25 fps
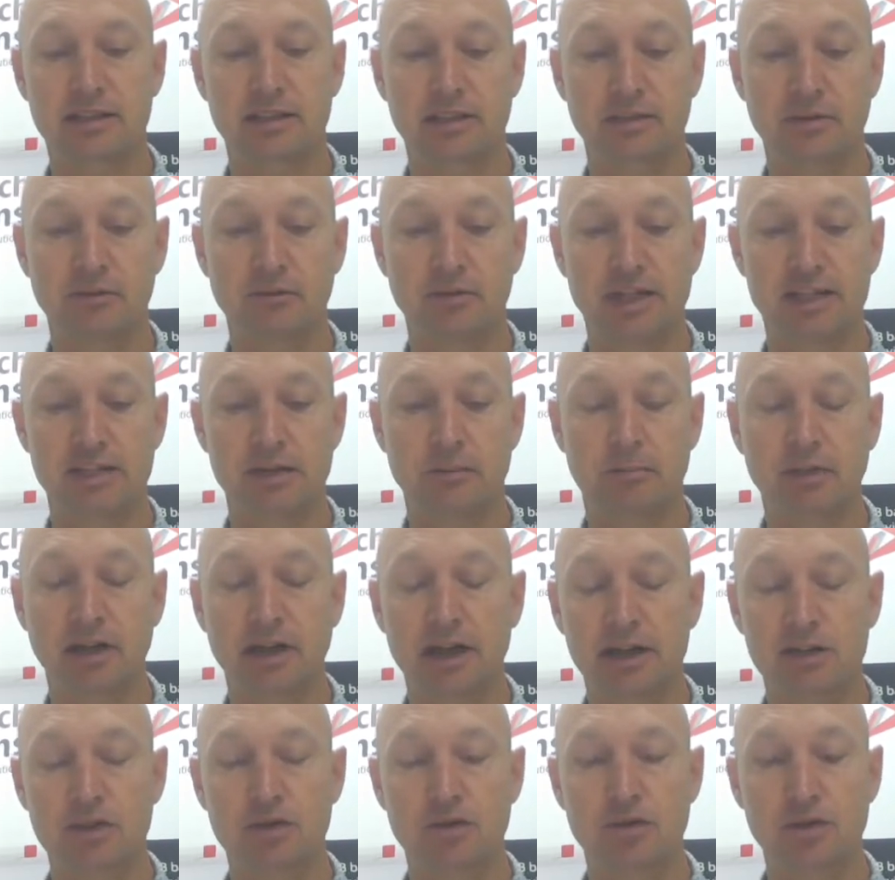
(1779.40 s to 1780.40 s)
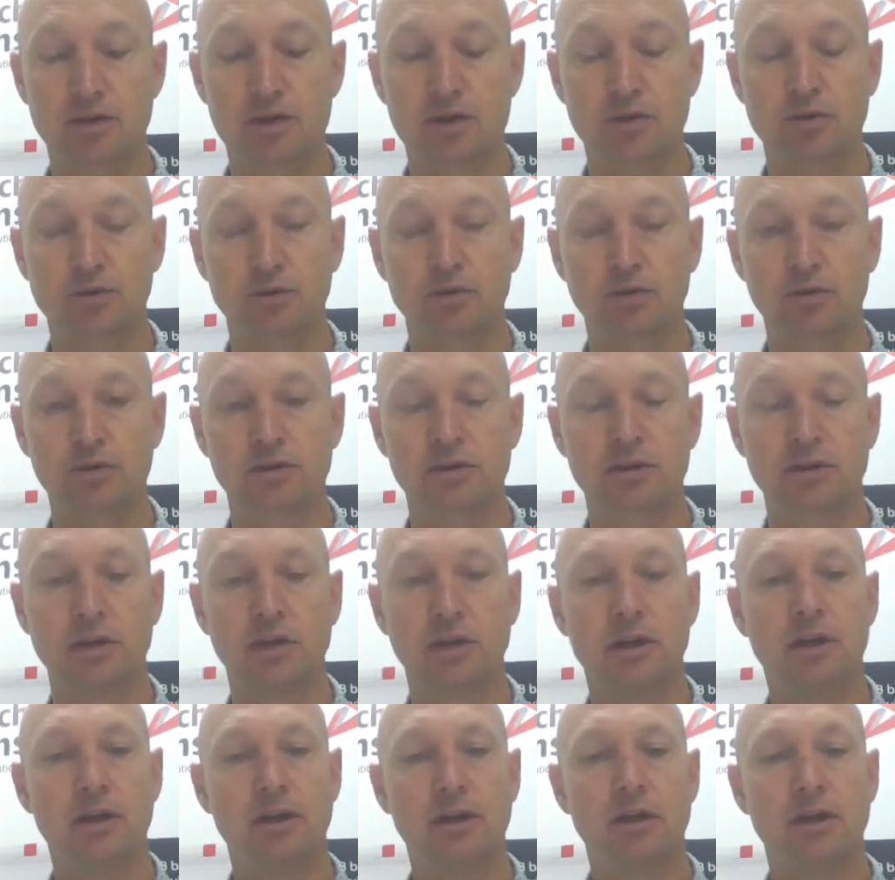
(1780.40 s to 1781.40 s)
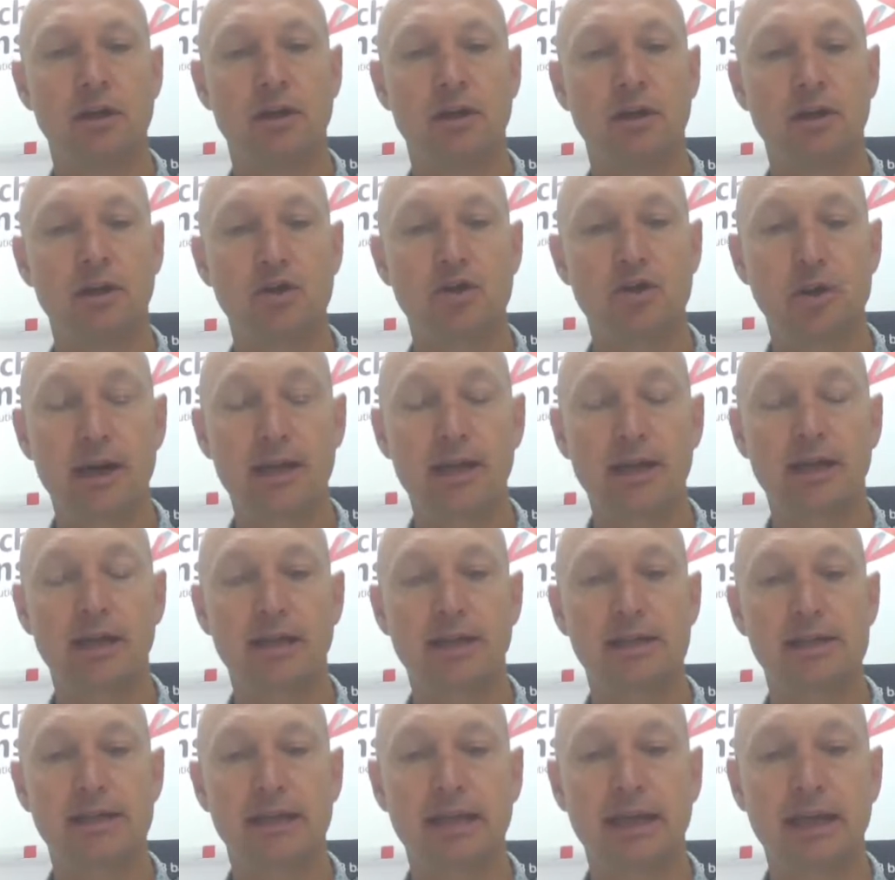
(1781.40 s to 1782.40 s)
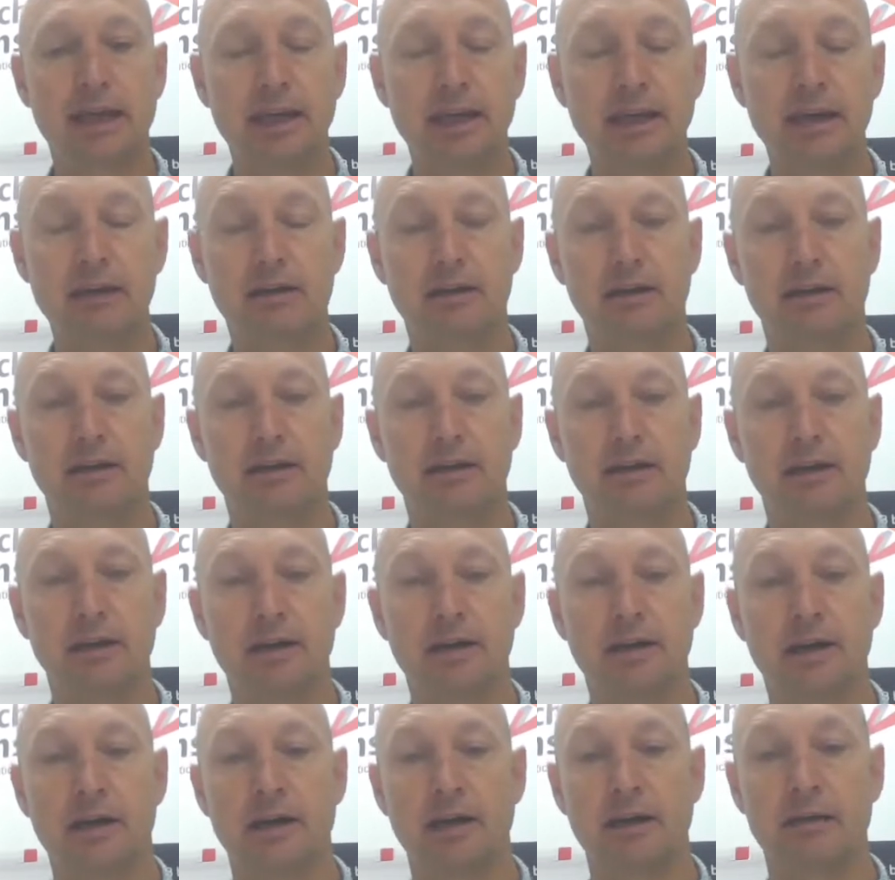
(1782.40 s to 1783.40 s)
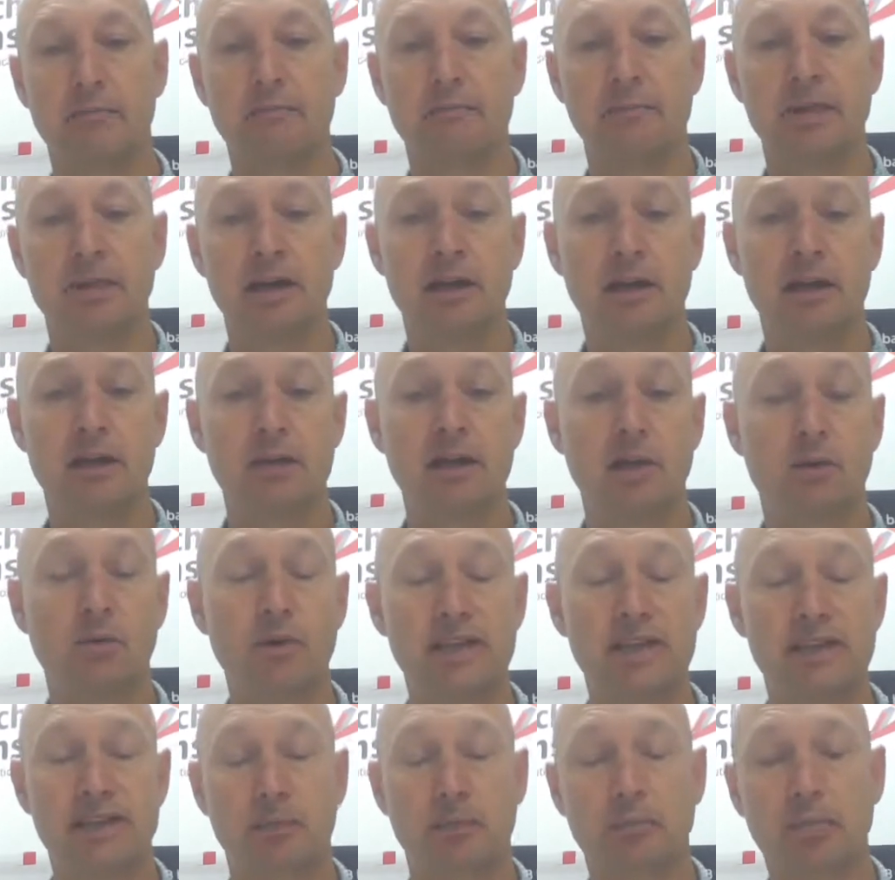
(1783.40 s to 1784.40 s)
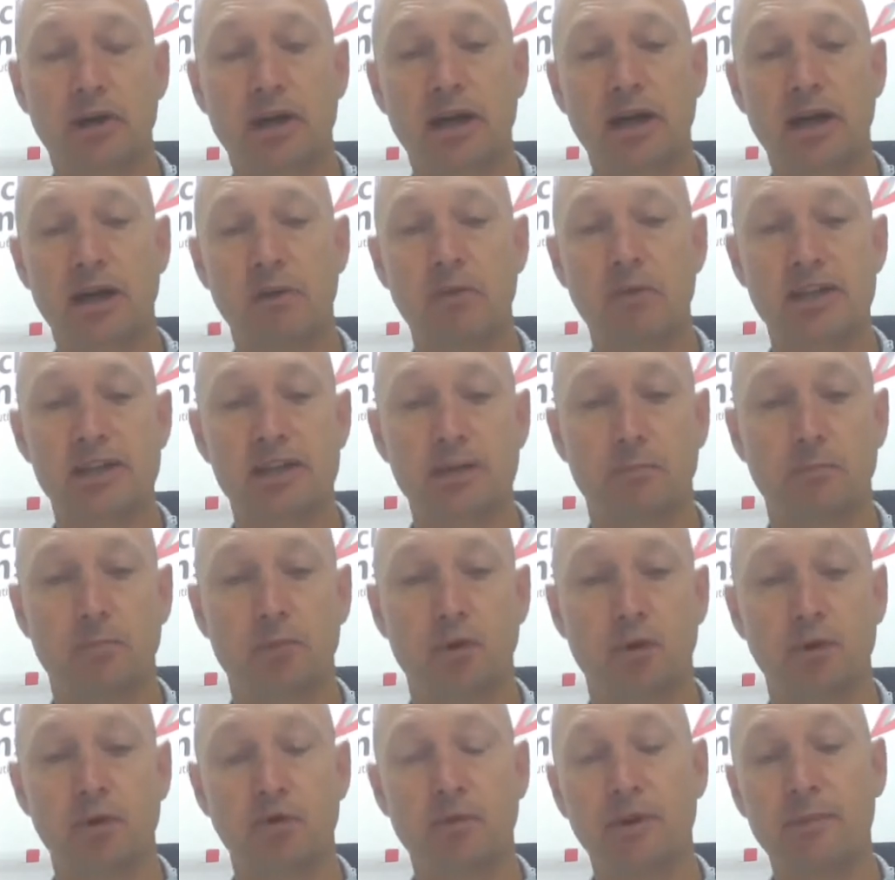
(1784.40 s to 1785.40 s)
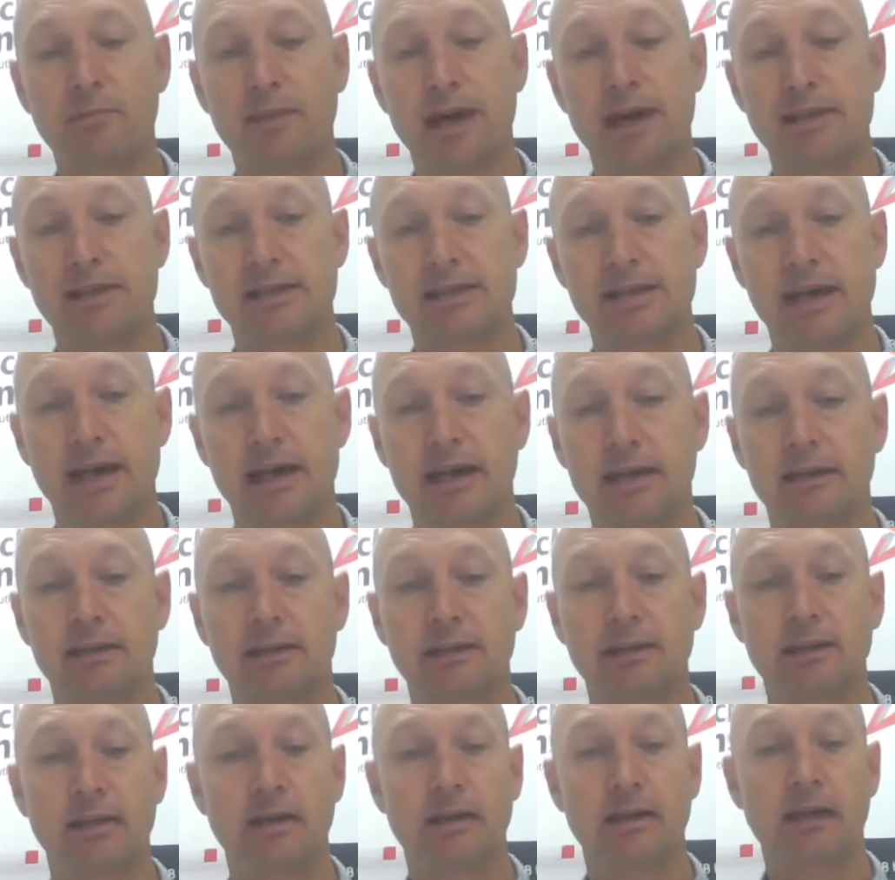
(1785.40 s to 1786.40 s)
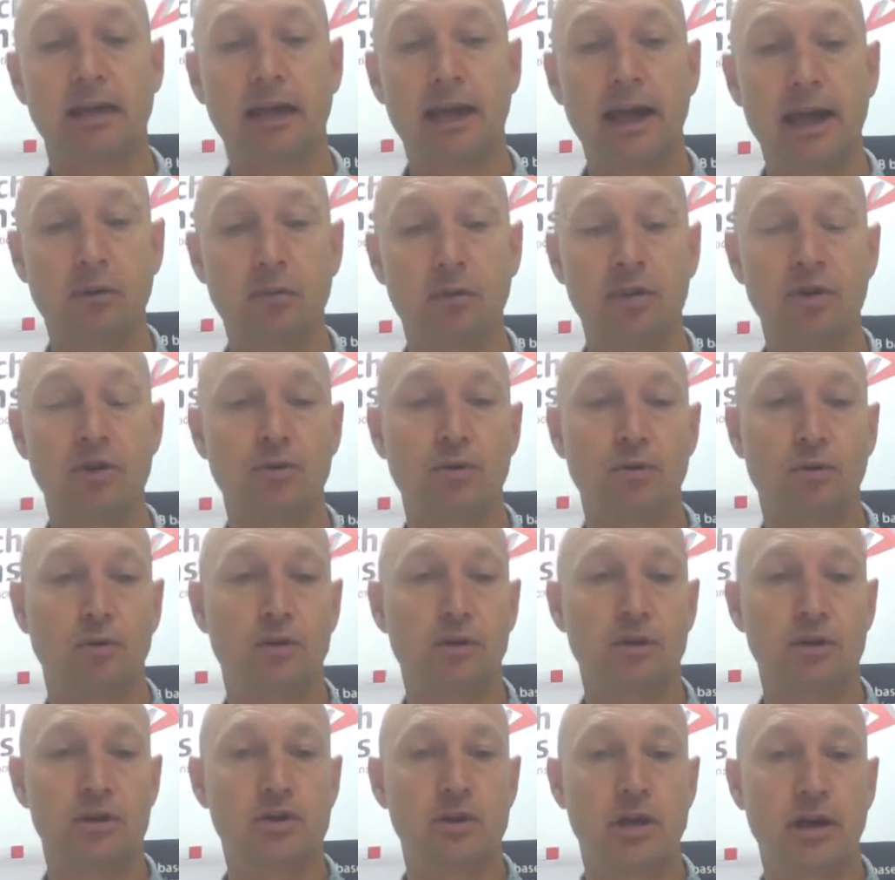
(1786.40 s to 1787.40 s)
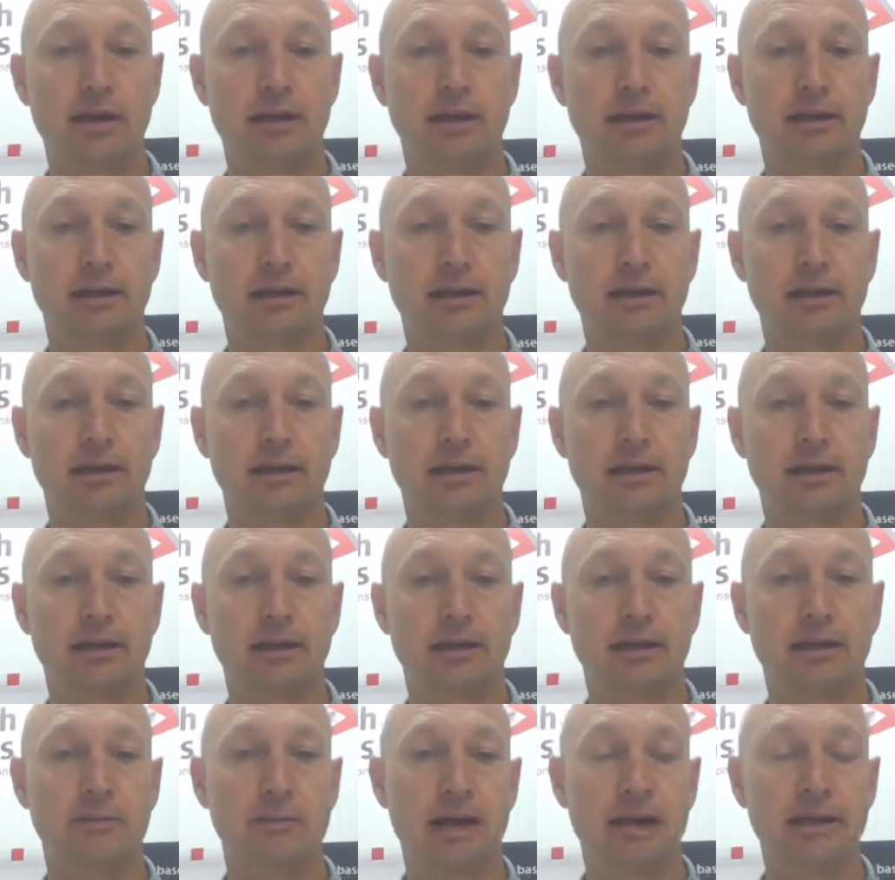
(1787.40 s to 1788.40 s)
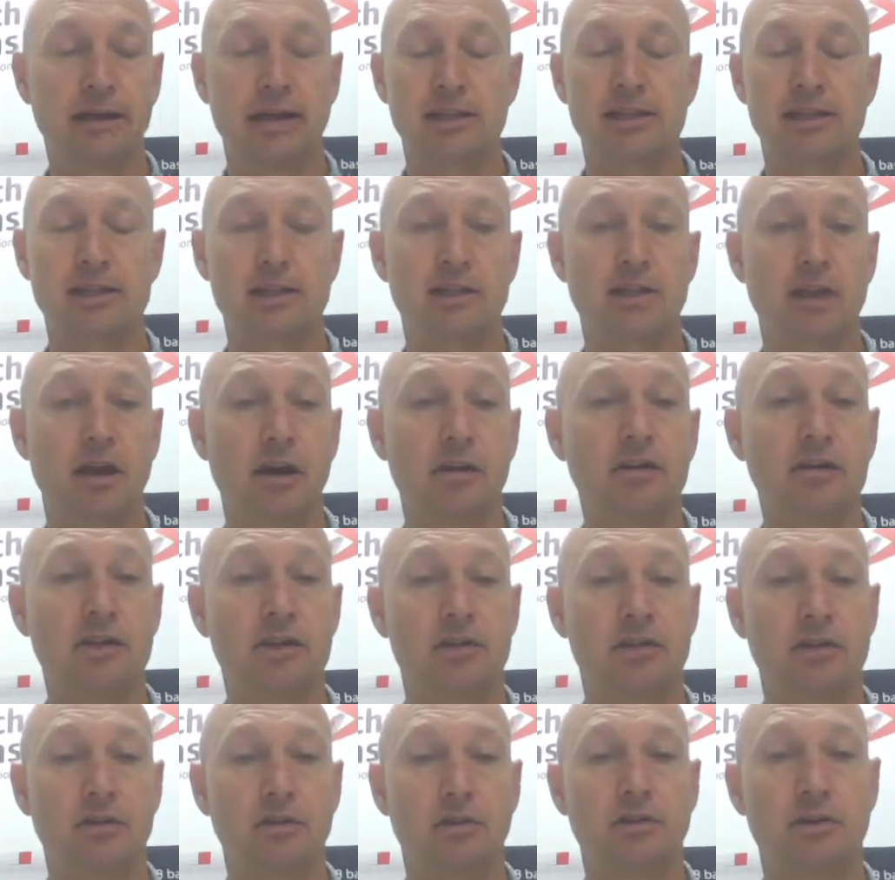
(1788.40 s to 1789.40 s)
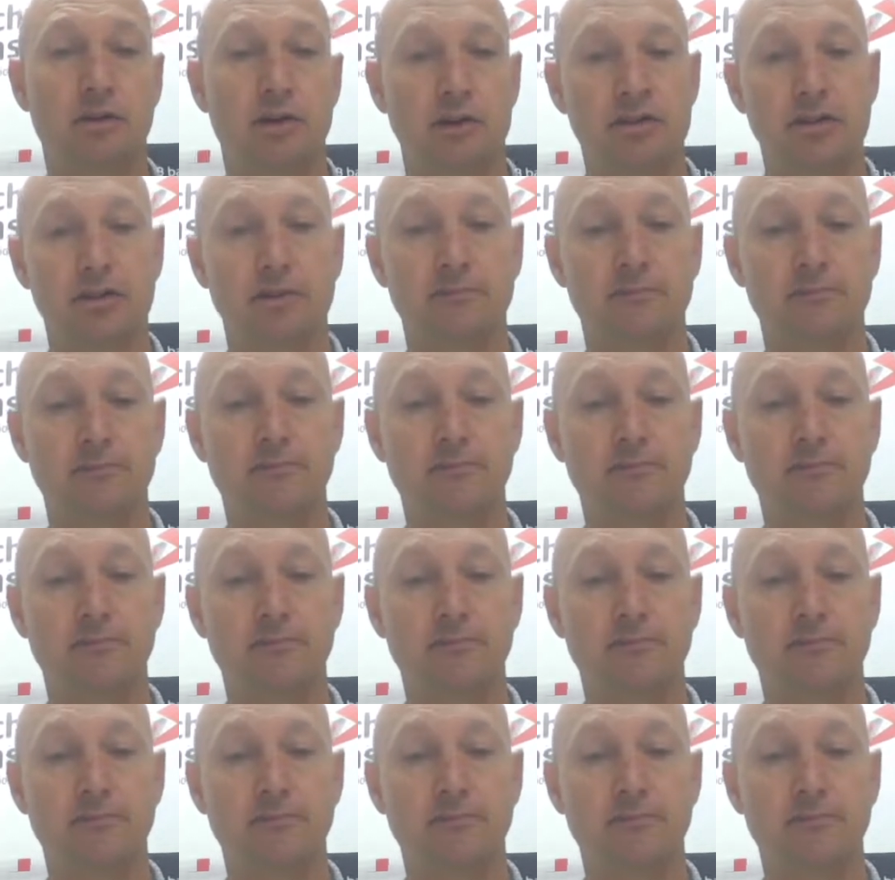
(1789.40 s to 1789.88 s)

we supply to the schools, training is key. So we supply, we support, we maintain, and we do all the training, and that's at no additional cost.